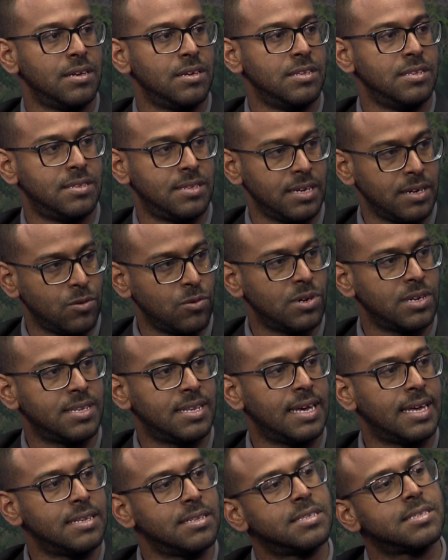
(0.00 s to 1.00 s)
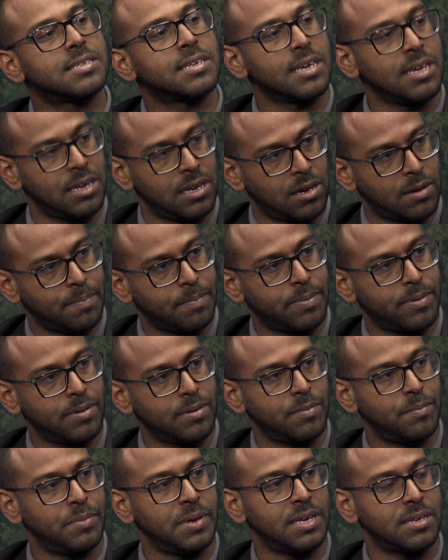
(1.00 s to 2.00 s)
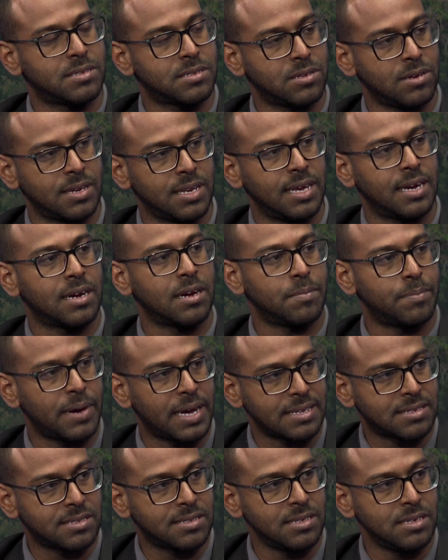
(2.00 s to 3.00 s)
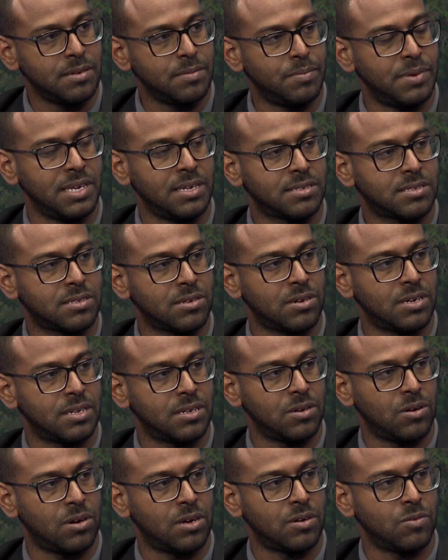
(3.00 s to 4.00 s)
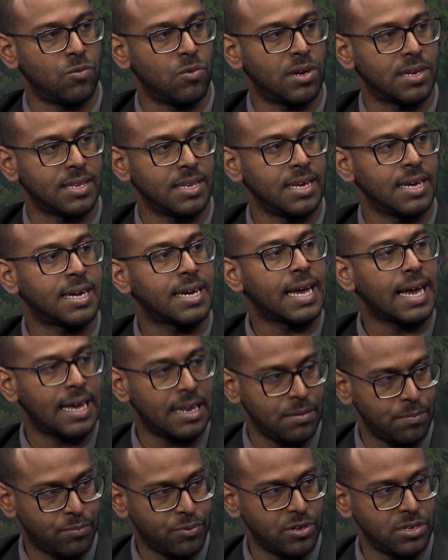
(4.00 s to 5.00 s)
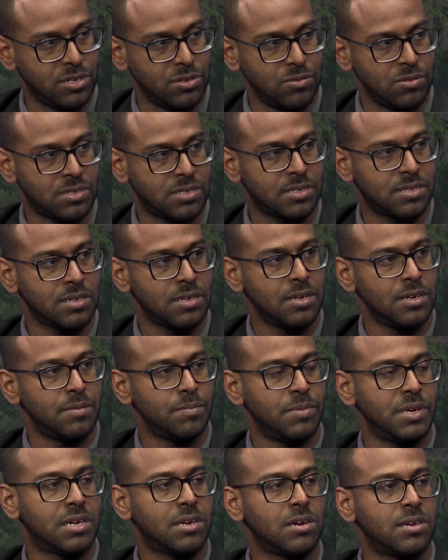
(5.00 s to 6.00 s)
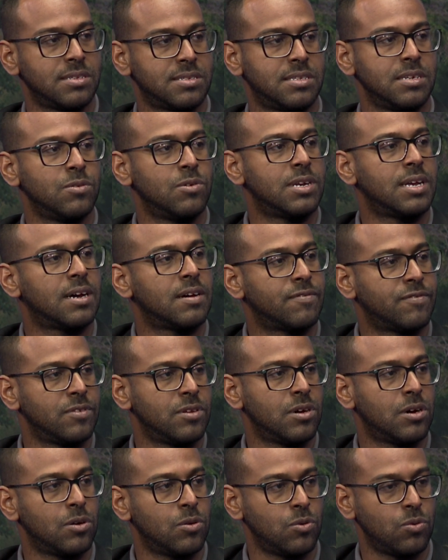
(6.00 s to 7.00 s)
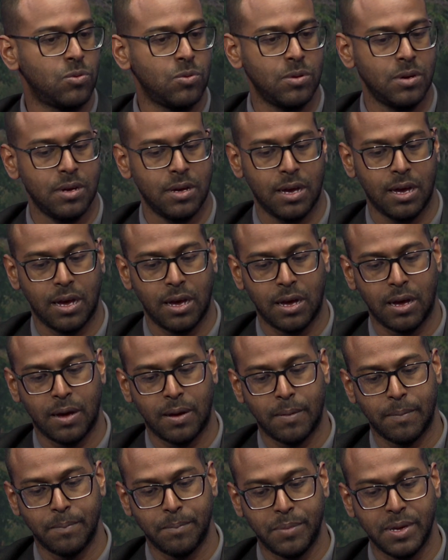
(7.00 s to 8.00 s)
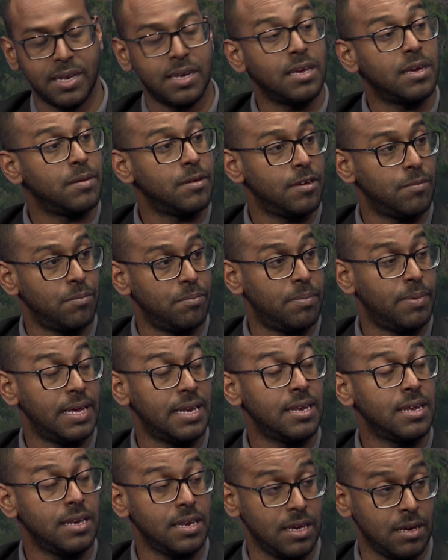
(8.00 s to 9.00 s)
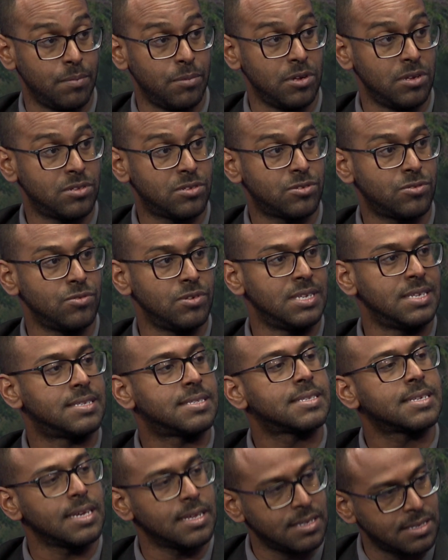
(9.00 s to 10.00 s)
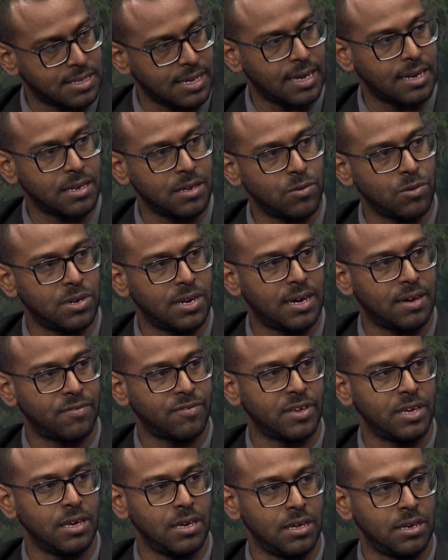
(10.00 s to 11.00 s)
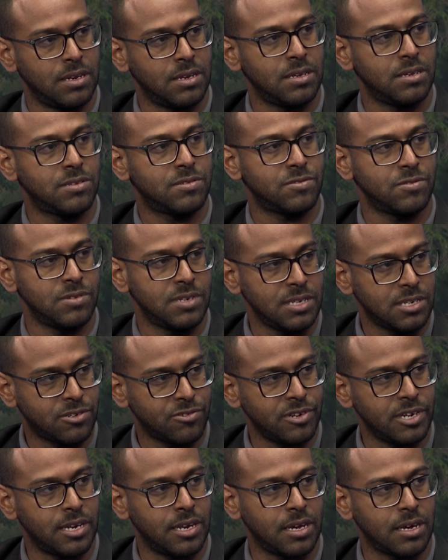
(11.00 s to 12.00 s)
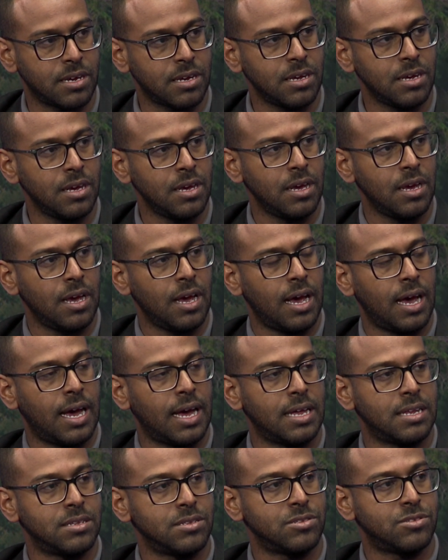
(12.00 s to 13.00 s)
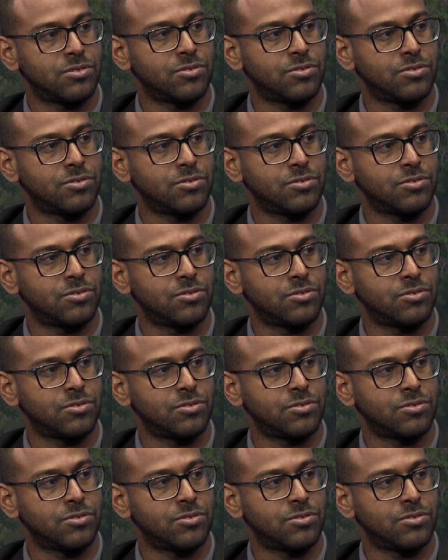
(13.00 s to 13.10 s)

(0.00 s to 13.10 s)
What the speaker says: they would then scale up based on their capacity, based on what they can produce, because they would have now been enabled through the skills that they would have gained through the training and